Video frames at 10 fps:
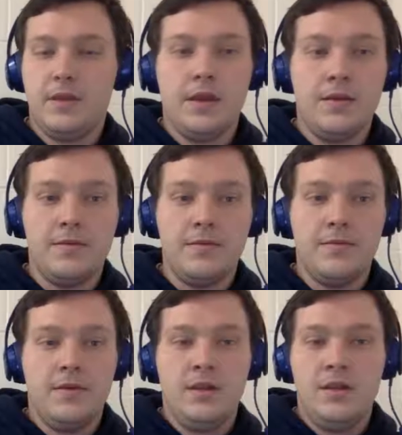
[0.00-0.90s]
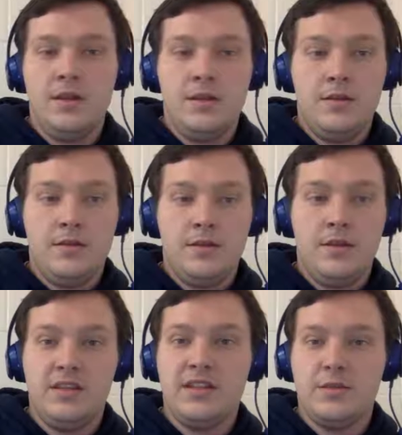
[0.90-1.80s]
Yeah. At
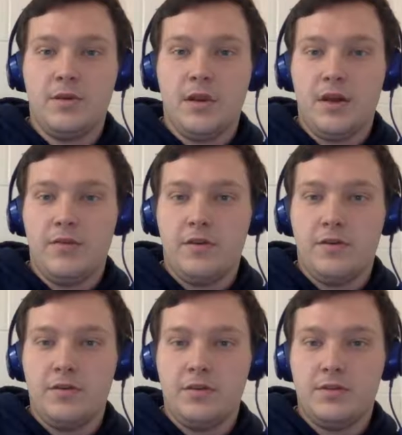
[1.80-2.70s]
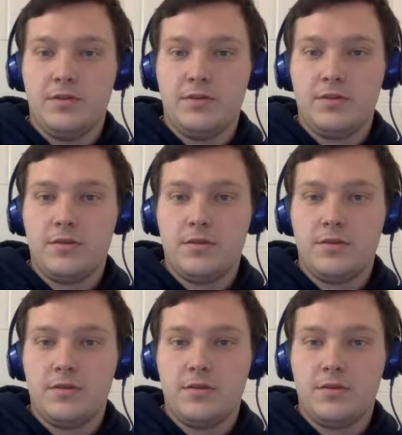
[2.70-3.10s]
least that's the one I've always used.